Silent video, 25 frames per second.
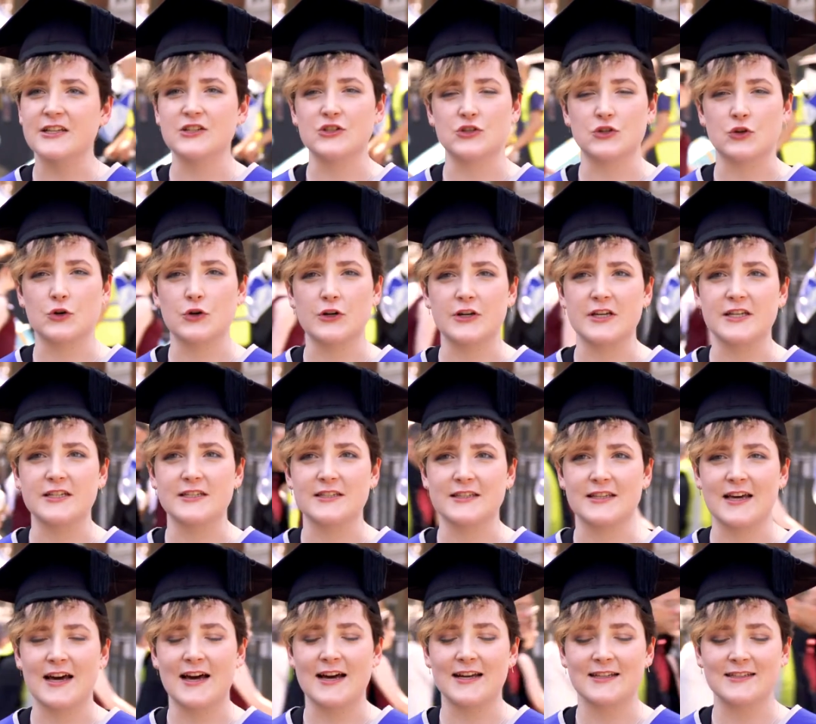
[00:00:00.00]
enjoyed
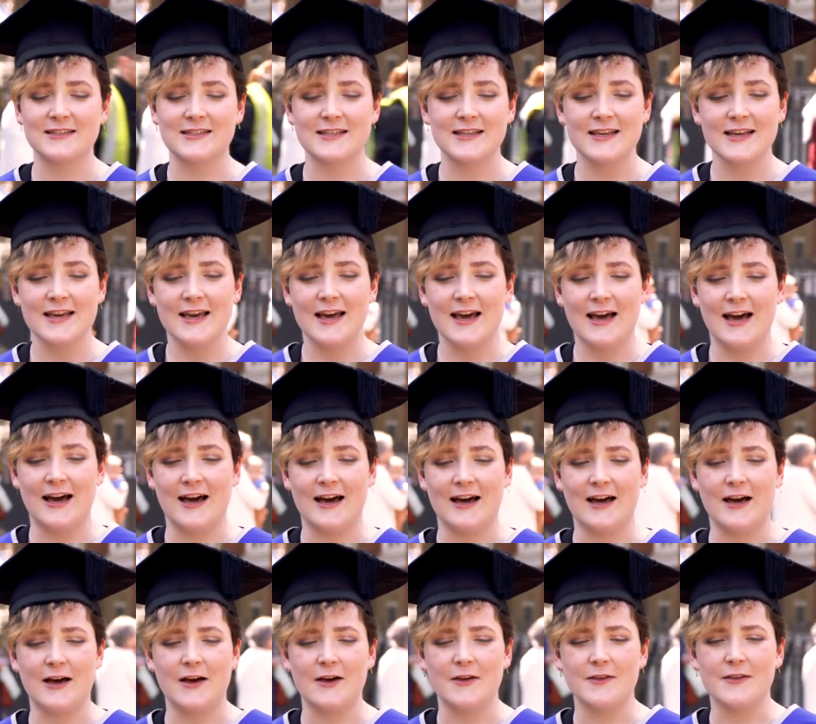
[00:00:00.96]
that
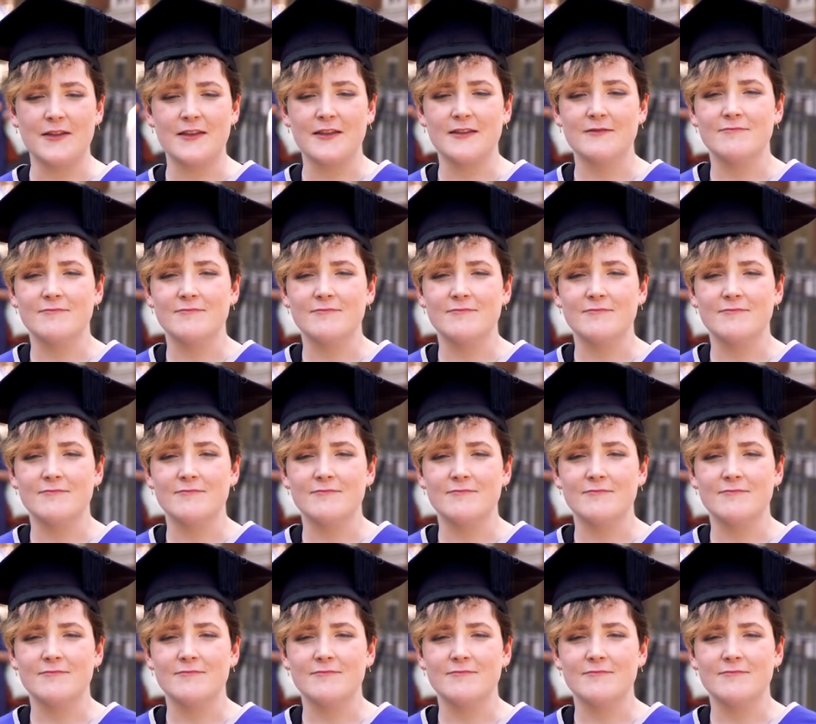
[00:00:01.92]
uh,